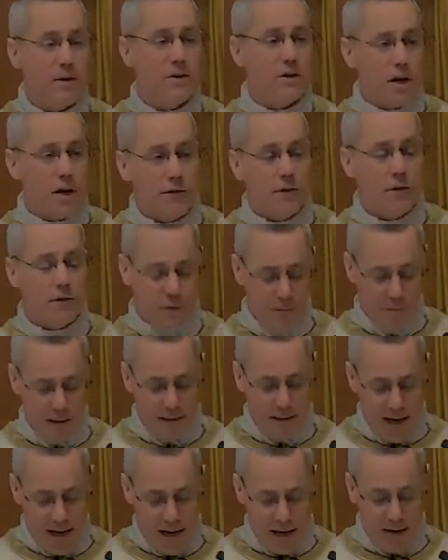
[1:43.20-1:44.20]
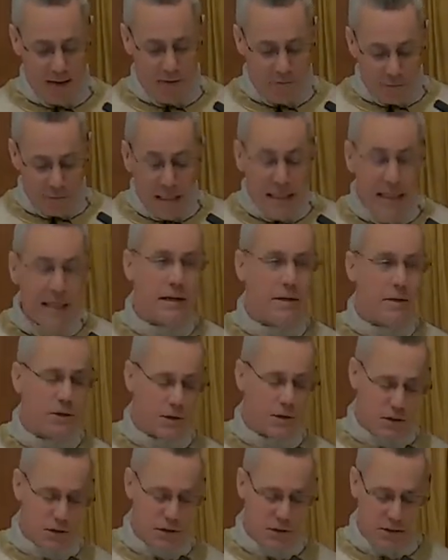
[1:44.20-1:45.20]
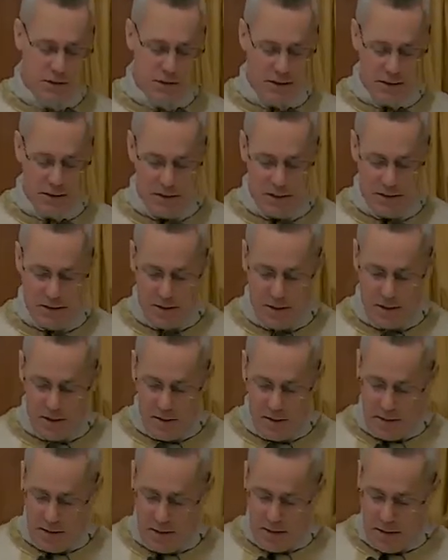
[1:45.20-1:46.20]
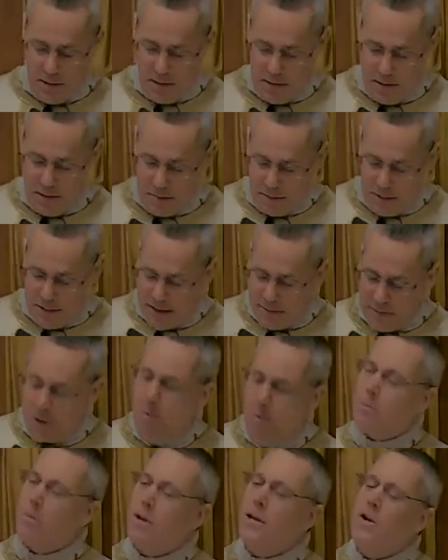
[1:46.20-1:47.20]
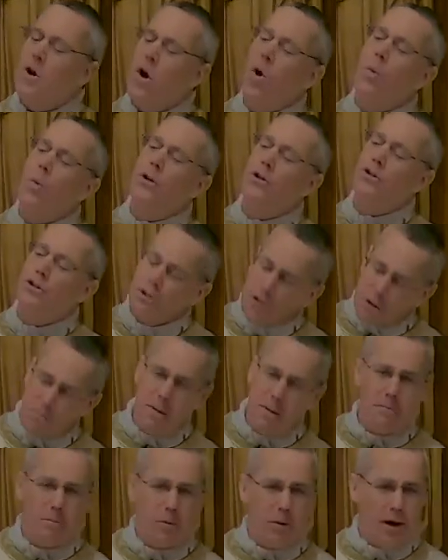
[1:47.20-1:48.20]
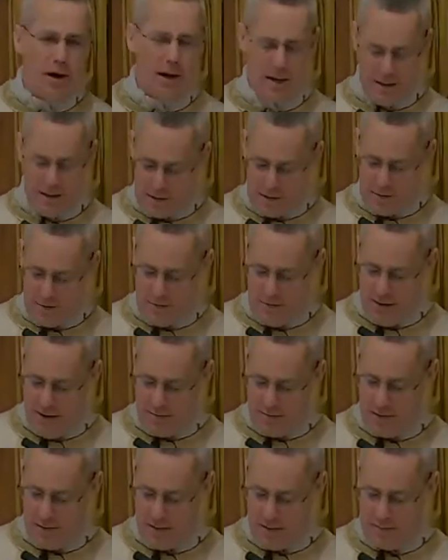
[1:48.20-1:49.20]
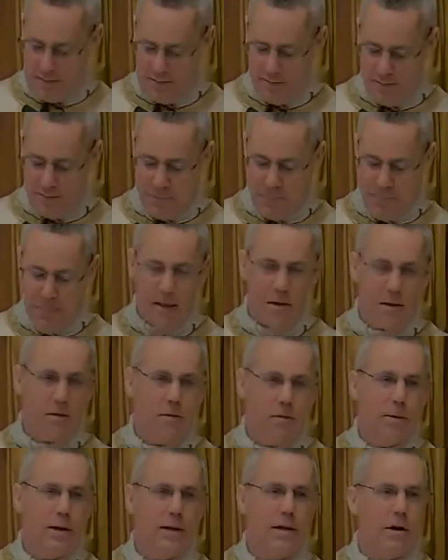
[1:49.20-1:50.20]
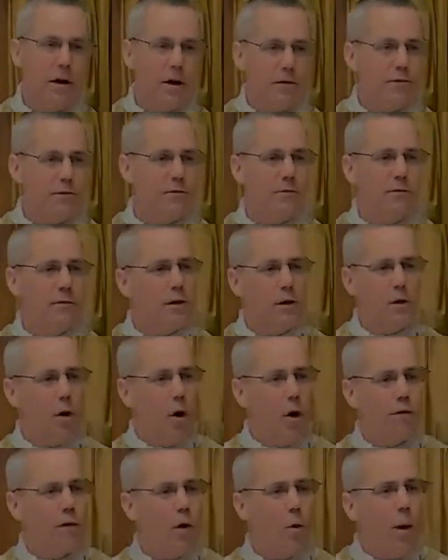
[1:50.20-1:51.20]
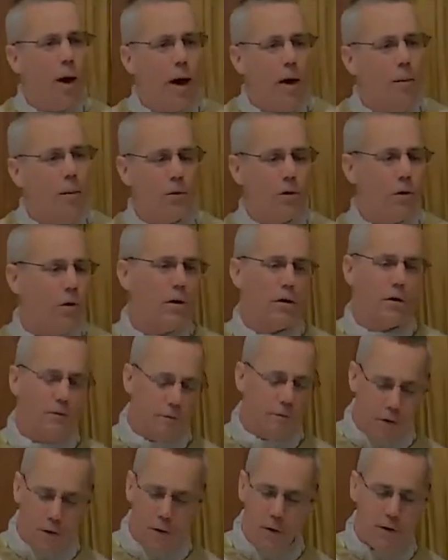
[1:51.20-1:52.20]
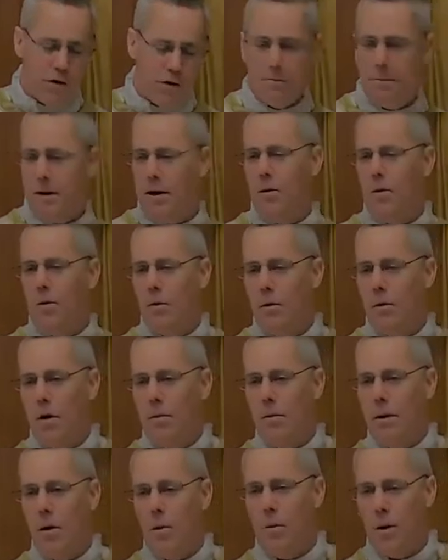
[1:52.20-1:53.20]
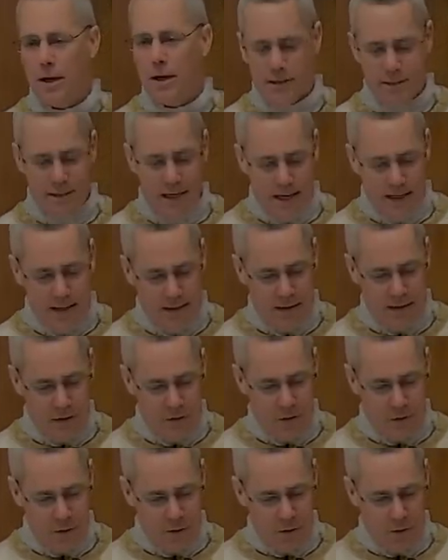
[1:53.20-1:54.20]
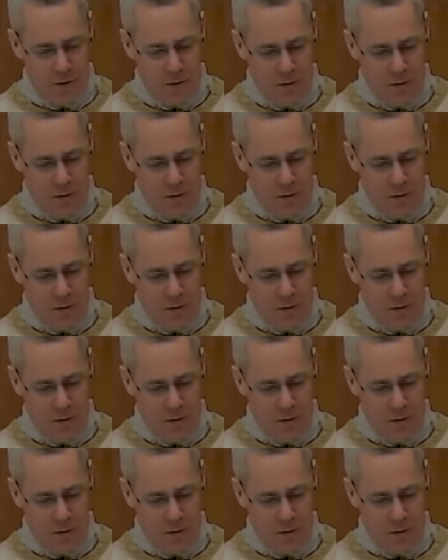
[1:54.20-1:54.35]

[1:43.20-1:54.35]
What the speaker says: suffer from a lack of peace. But even when we know we should be praying as a family, we can often feel overwhelmed or confused about what exactly to do.